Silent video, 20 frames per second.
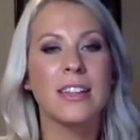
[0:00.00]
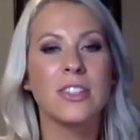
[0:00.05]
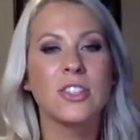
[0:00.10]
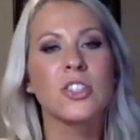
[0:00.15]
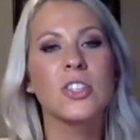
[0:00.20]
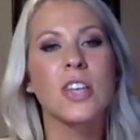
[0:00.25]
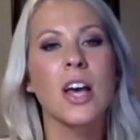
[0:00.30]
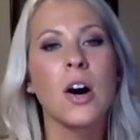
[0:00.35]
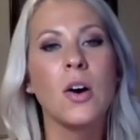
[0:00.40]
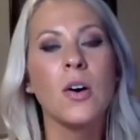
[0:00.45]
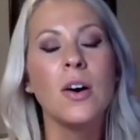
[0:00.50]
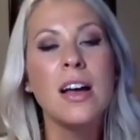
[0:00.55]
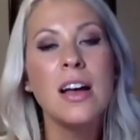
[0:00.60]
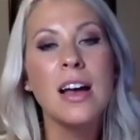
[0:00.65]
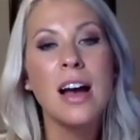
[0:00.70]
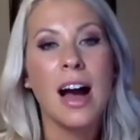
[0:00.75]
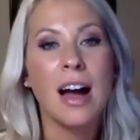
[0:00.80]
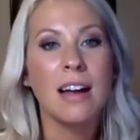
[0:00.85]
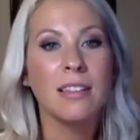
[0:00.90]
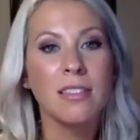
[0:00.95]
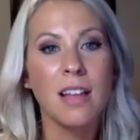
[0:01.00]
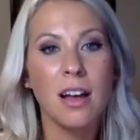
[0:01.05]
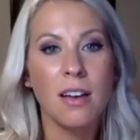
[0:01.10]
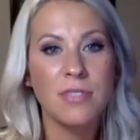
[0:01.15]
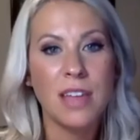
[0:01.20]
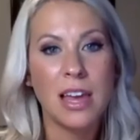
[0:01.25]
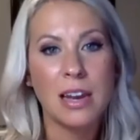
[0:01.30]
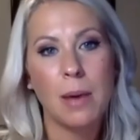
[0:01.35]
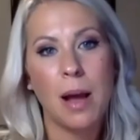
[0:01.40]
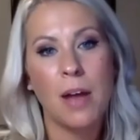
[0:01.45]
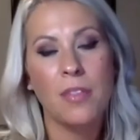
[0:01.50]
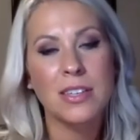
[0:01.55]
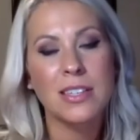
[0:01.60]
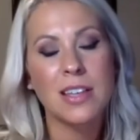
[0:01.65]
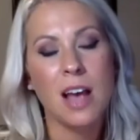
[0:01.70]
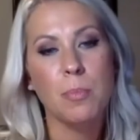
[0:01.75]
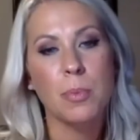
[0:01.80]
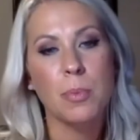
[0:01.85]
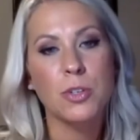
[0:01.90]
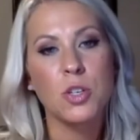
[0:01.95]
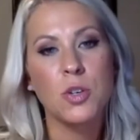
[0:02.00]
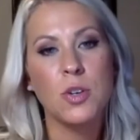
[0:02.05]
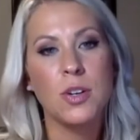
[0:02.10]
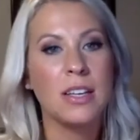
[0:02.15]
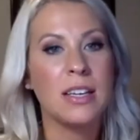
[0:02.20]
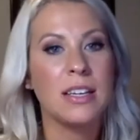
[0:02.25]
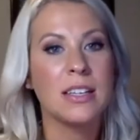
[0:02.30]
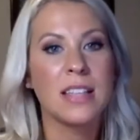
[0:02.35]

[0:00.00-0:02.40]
And so I love that about this opportunity